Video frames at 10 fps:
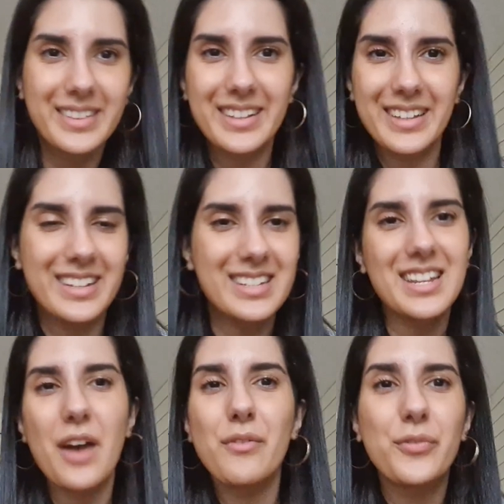it doesn't
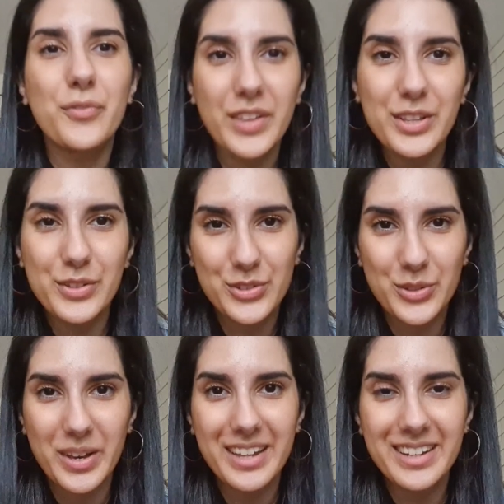have a feel
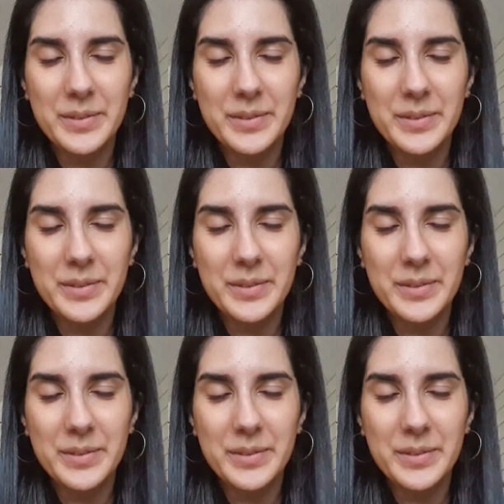to it.